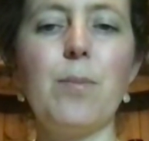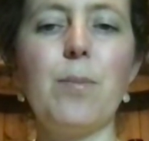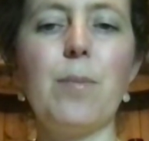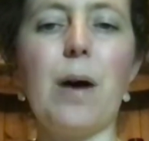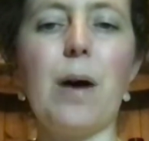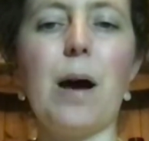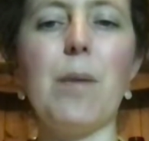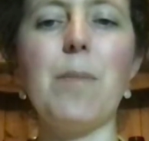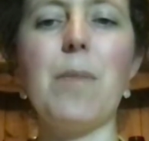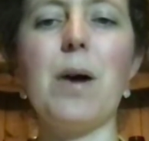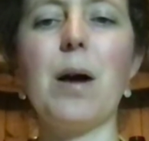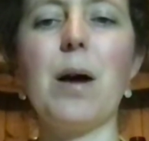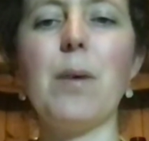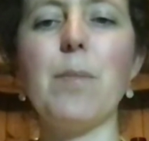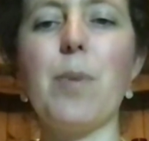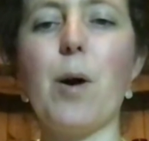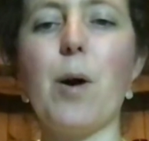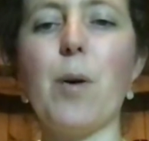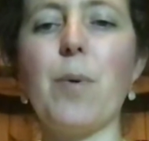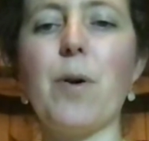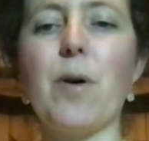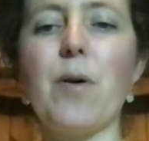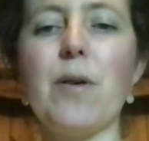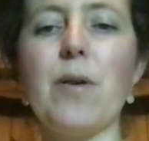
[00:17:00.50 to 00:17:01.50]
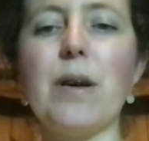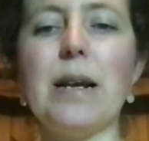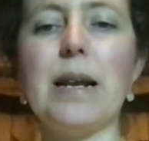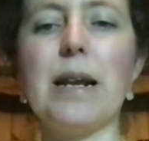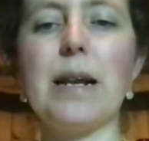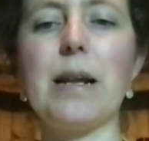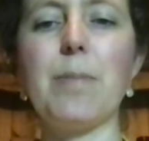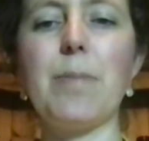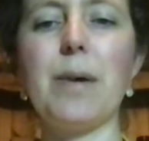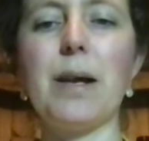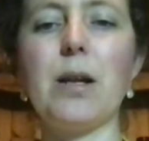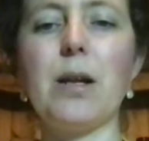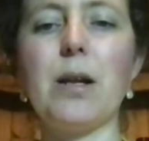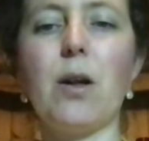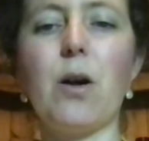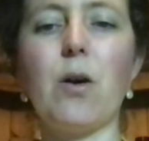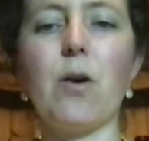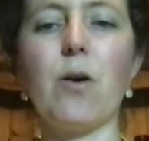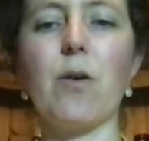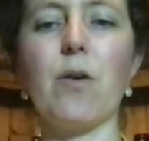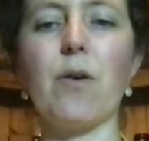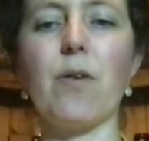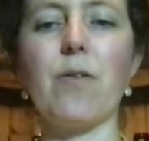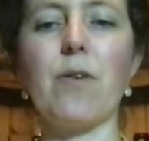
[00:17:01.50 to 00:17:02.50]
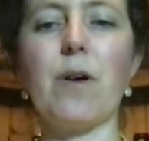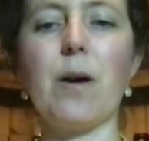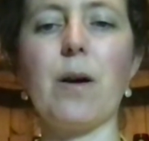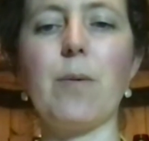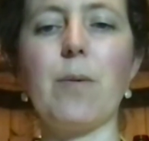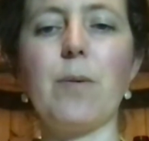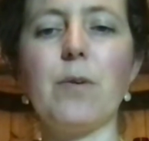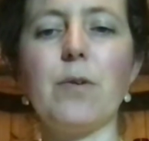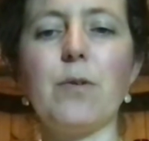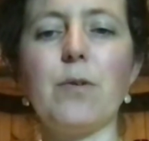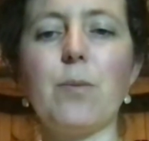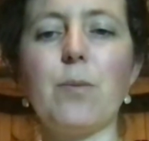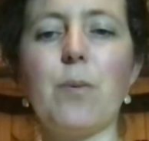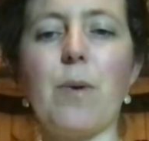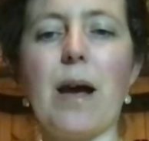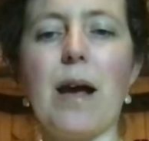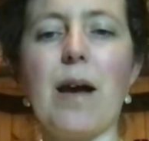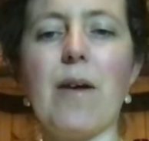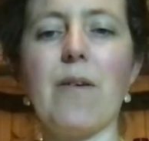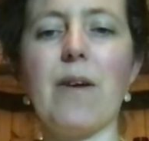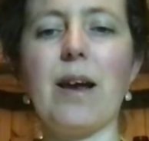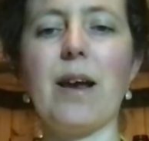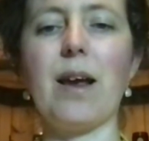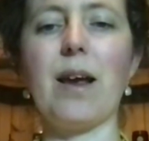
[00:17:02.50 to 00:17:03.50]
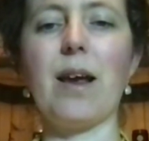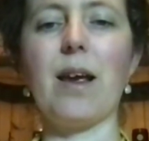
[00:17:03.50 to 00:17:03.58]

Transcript: might pop her a little bit longer if I was wearing